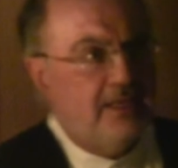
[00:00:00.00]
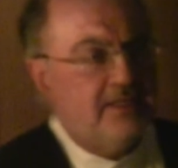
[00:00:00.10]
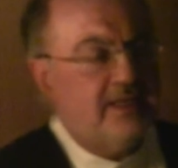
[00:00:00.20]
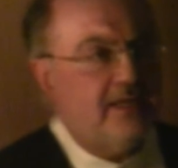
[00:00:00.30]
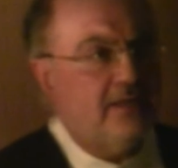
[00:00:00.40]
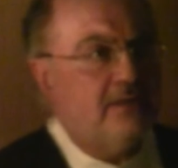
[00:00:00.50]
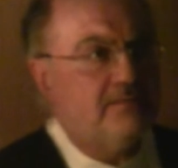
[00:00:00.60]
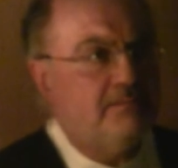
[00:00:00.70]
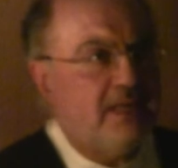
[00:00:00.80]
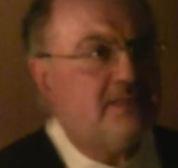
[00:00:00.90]
it
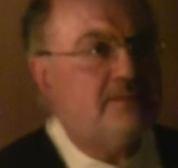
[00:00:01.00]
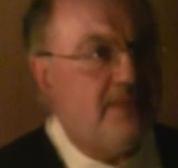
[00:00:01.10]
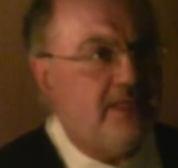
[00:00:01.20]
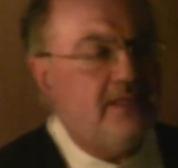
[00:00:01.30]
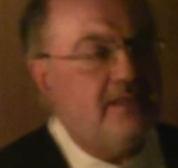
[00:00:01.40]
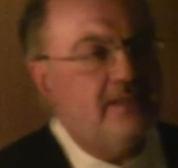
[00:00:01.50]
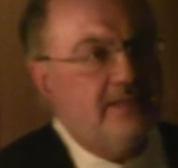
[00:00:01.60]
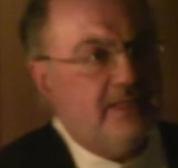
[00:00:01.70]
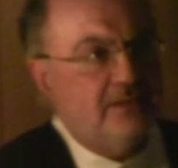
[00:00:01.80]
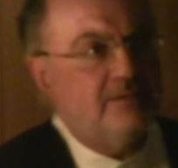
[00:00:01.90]
cannot but be
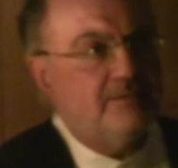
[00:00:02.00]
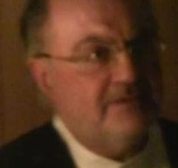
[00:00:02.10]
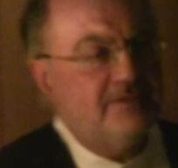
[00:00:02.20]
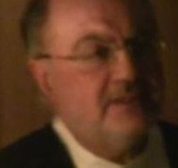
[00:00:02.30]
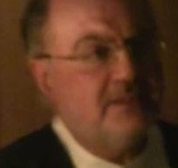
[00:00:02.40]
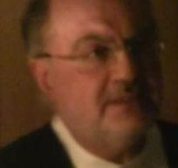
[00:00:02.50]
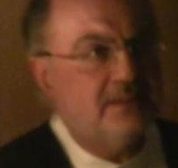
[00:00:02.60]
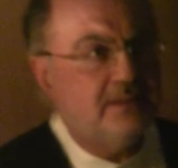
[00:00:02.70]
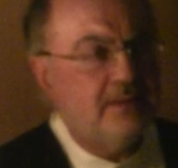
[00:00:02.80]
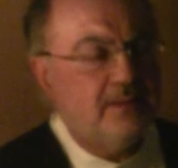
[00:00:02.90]
the end of prophecy.
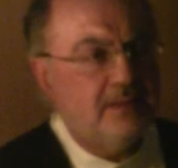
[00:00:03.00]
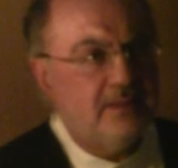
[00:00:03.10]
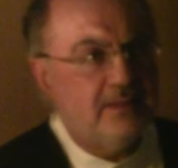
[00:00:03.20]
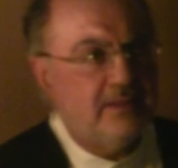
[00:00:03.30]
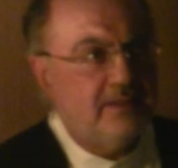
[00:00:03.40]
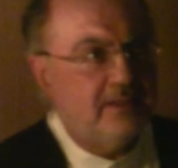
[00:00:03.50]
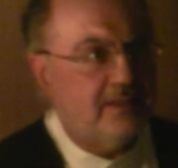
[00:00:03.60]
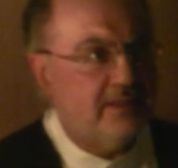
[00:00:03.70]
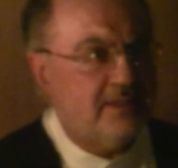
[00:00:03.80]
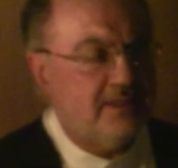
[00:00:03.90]

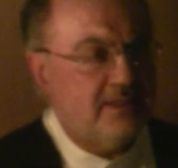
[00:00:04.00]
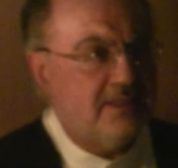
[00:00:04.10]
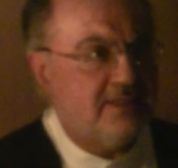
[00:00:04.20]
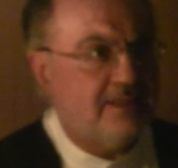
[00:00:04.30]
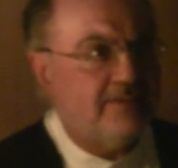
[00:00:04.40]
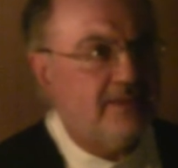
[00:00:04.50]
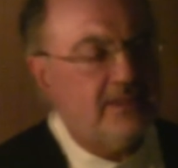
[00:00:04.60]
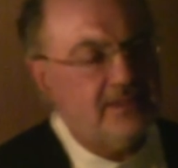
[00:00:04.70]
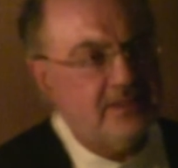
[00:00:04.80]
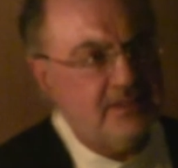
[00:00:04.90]
It's something
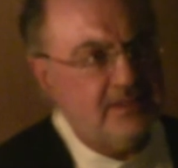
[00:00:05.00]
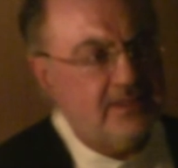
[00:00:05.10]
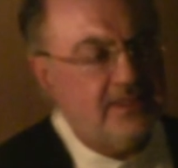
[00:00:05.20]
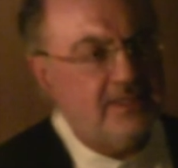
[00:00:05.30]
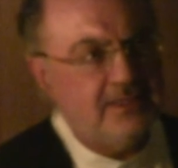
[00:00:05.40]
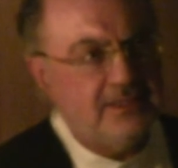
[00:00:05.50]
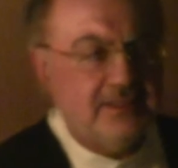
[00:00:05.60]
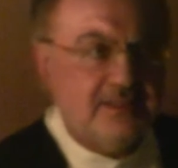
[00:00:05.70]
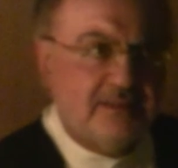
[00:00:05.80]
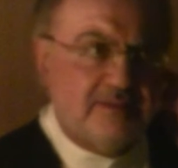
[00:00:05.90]
that is ingrained in
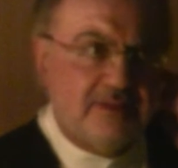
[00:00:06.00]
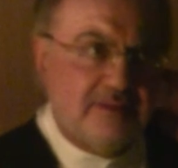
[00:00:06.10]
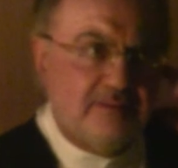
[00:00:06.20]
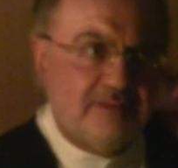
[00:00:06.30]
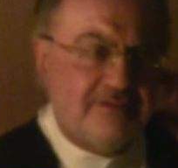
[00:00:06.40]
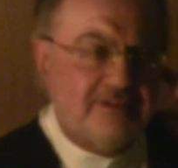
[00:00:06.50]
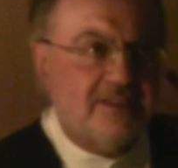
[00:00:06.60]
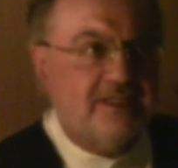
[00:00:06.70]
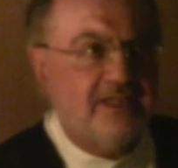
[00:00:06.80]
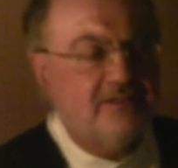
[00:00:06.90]
it.
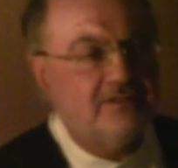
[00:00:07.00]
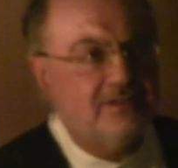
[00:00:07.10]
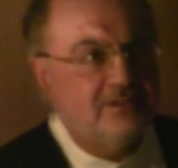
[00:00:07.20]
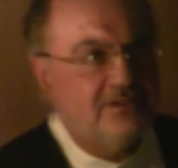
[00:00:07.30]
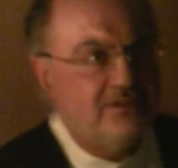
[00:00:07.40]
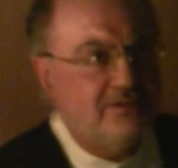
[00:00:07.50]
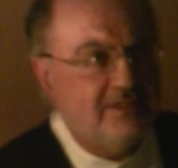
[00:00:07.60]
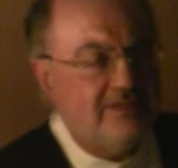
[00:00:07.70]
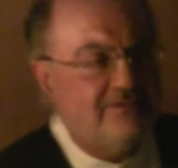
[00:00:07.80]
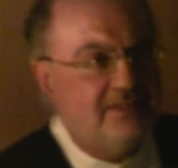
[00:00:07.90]
Prophecy cannot continue
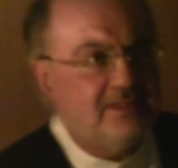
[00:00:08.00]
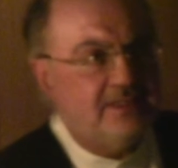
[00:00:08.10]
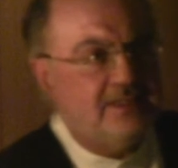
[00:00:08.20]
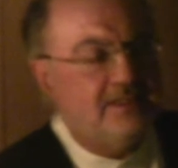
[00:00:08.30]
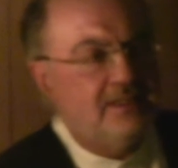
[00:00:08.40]
indefinitely.